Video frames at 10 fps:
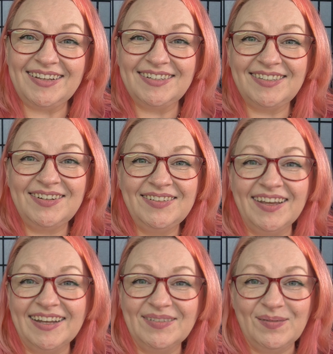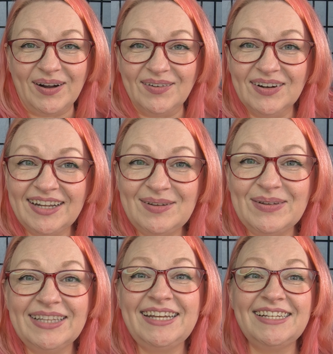There's no like wire working
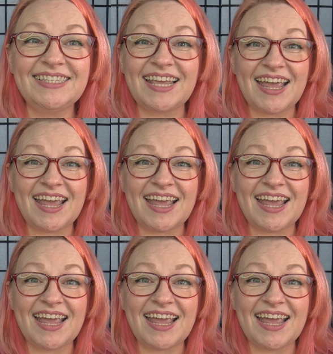police.